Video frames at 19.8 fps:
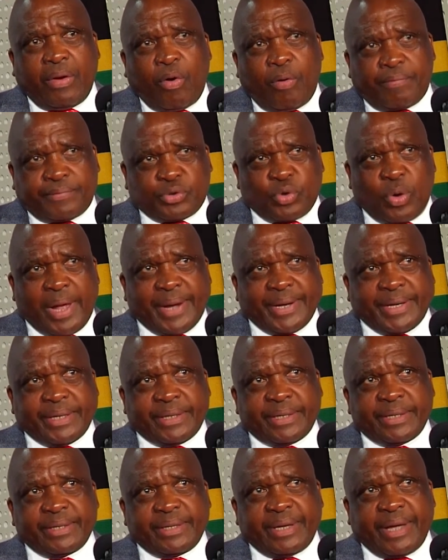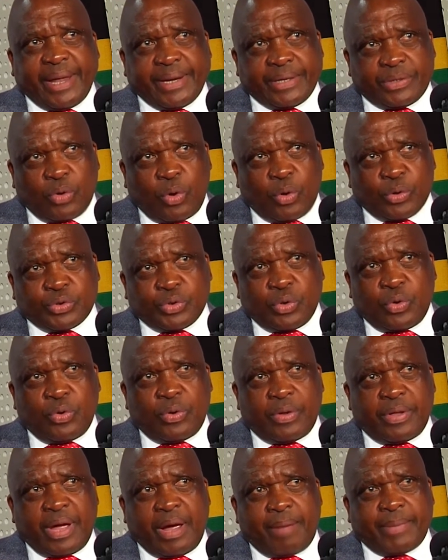of Tshwane and
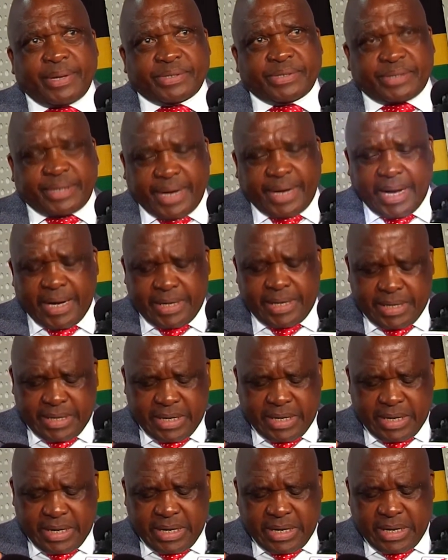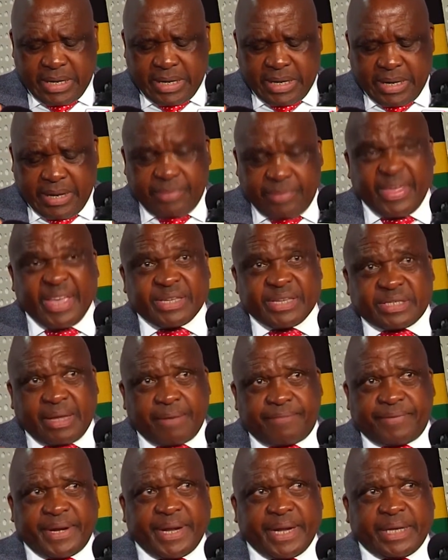also Hammanskraal, there is
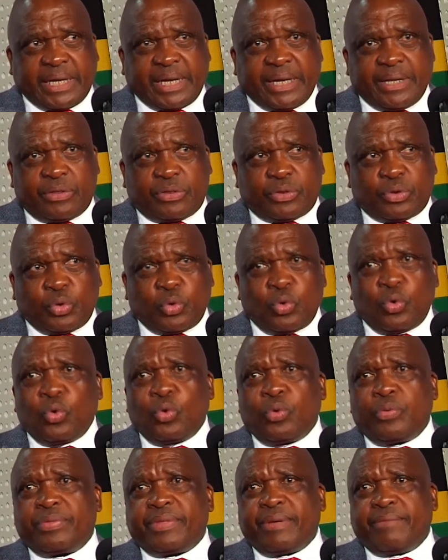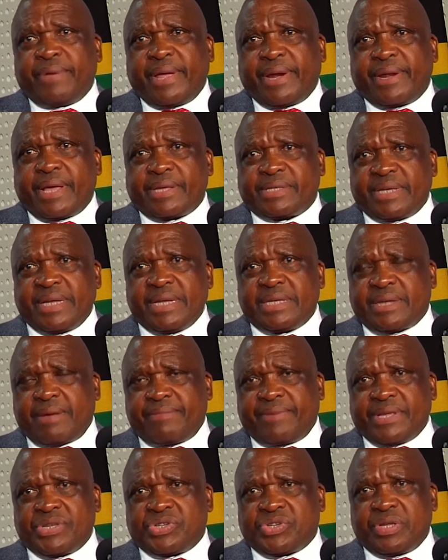definitely, through the various
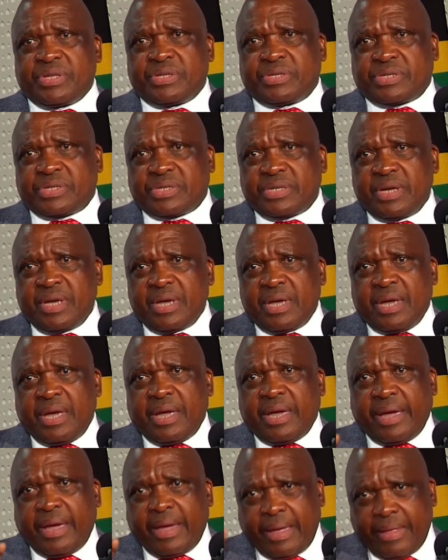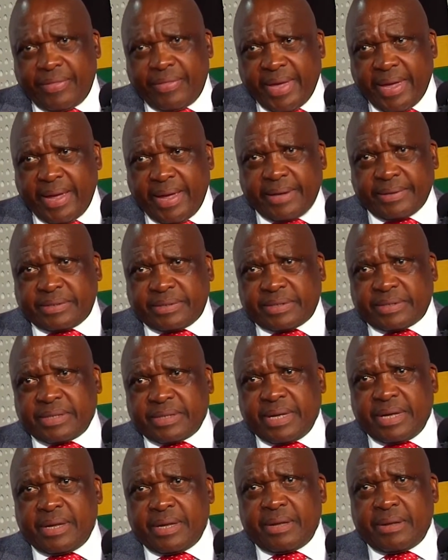interventions, the
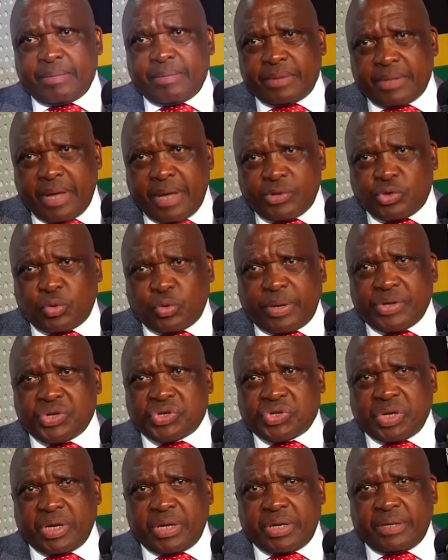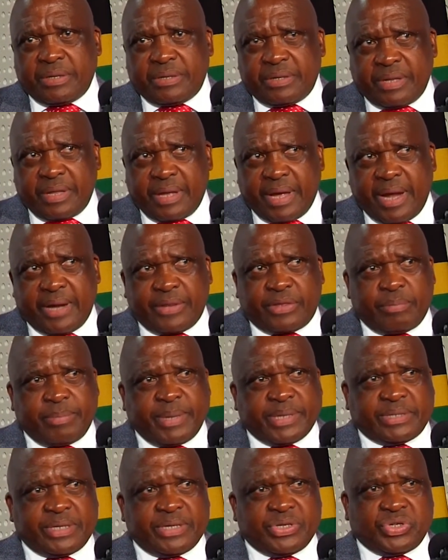health education, the health
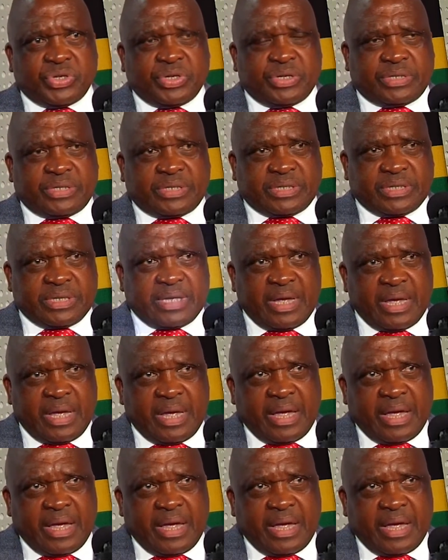messages,